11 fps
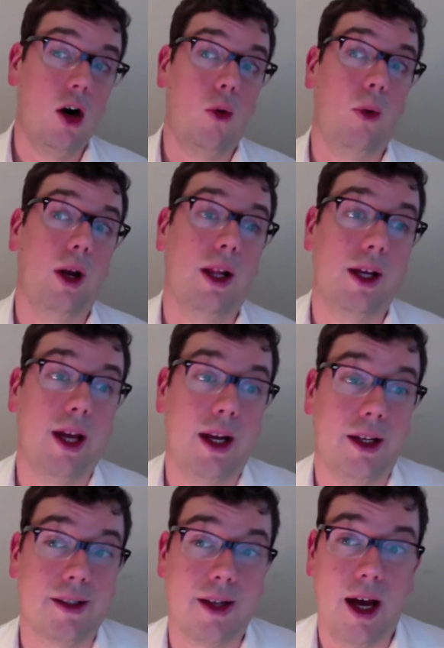really get
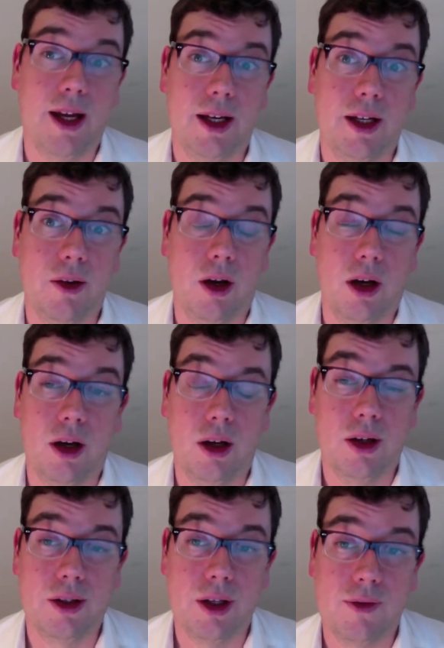excited. Uh,
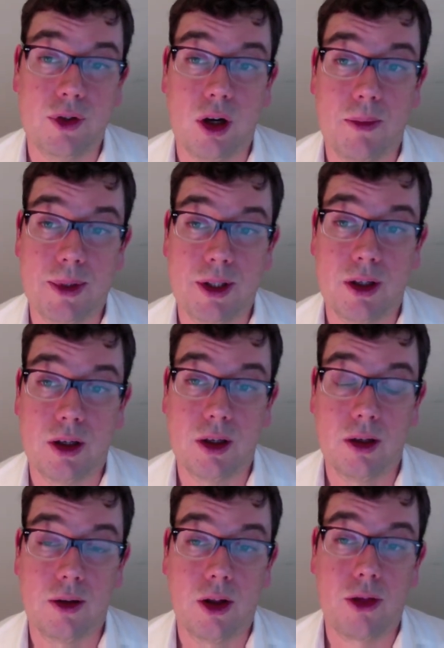Steve Jobs,
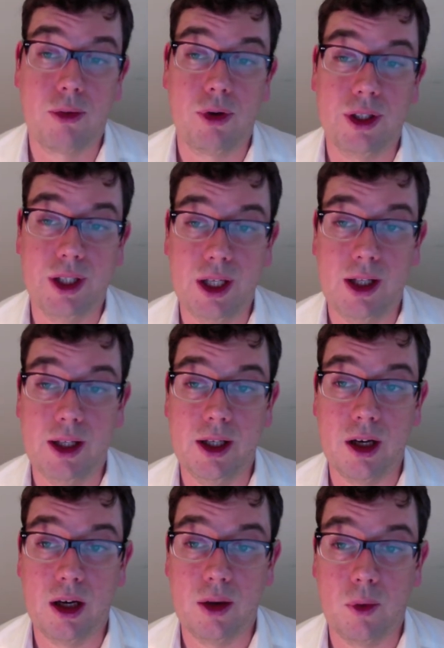uh, through a deal, he
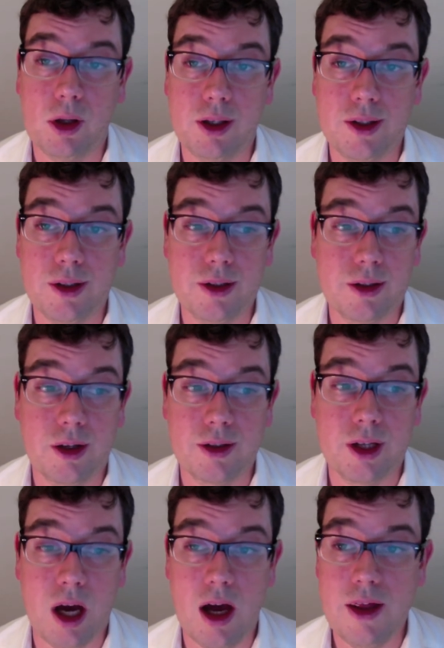got Walt Disney stocks.
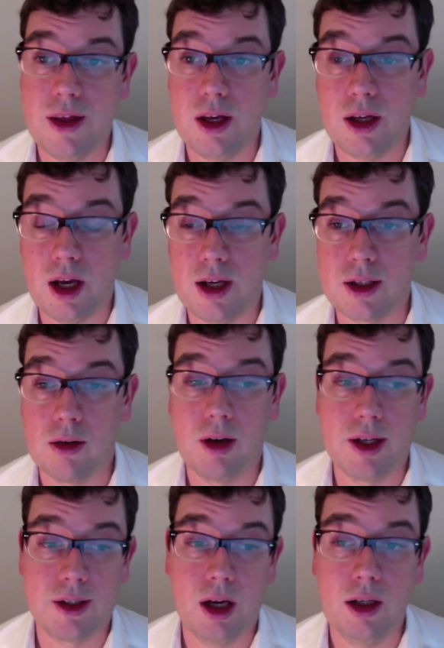I think, as long
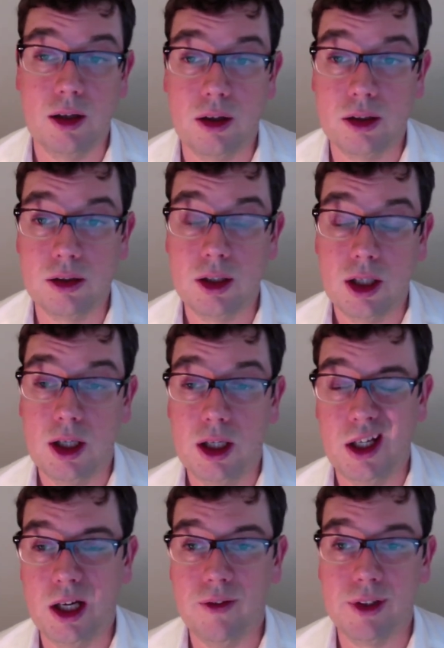as I know,
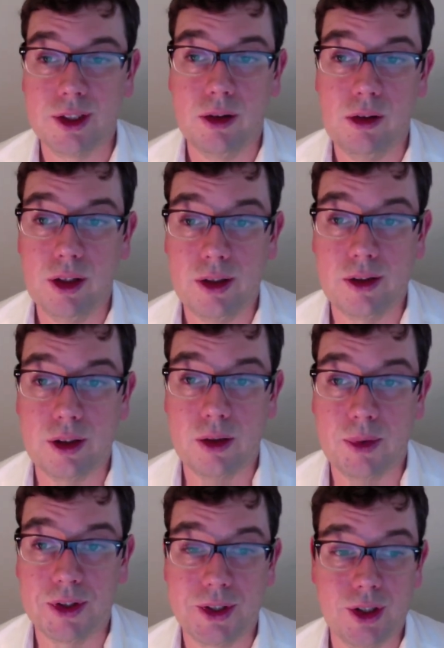he never sold his uh,
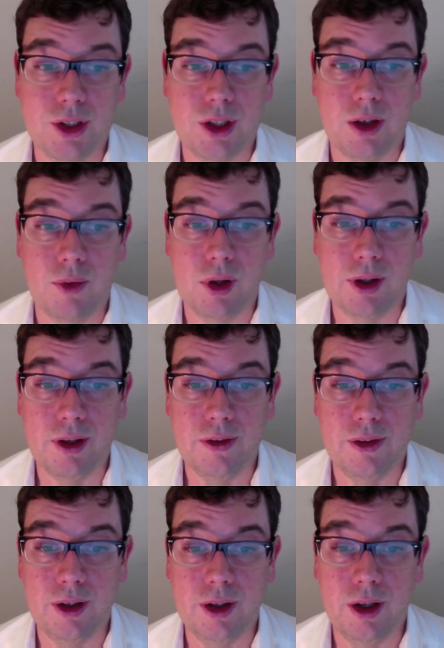position in Walt
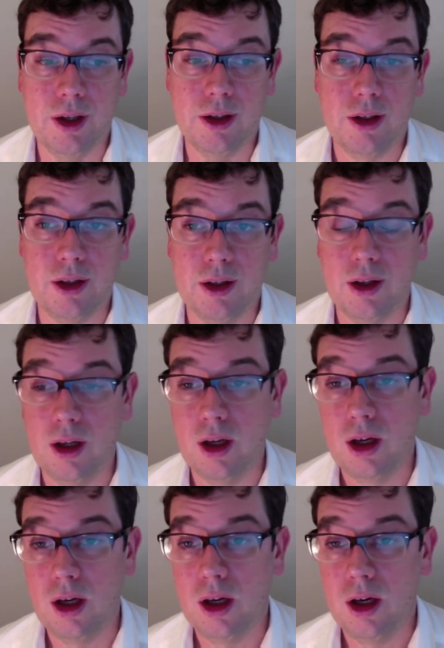Disney, and uh,
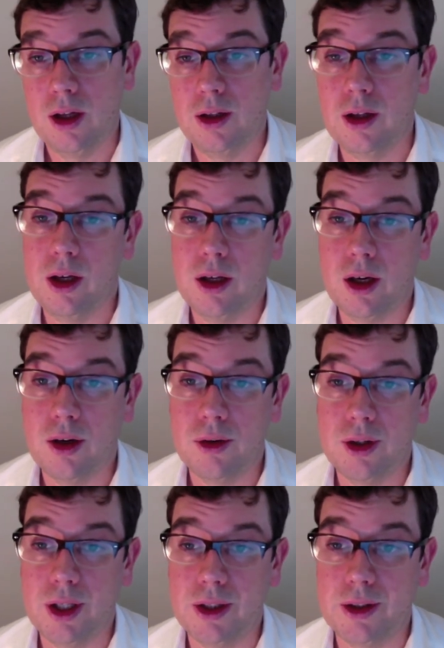they know
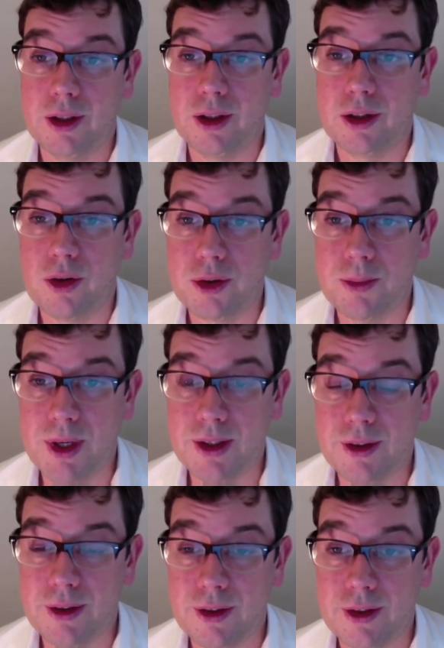that uh, those
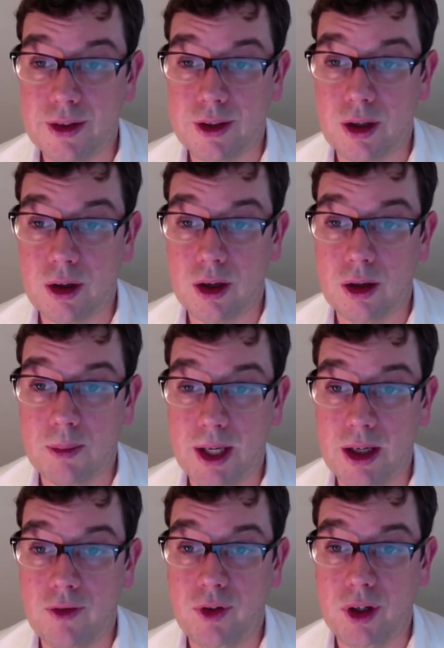businesses uh,
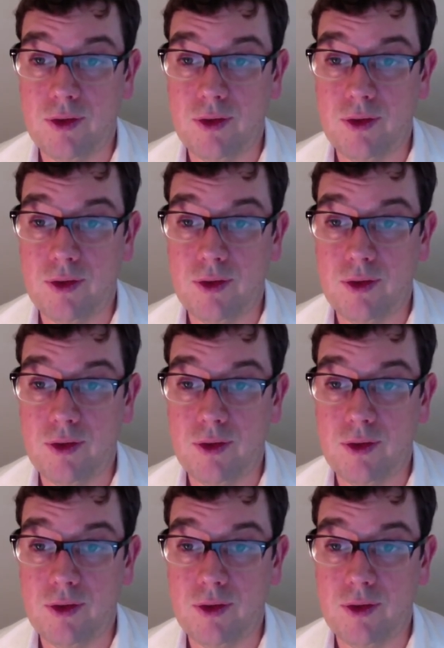benefit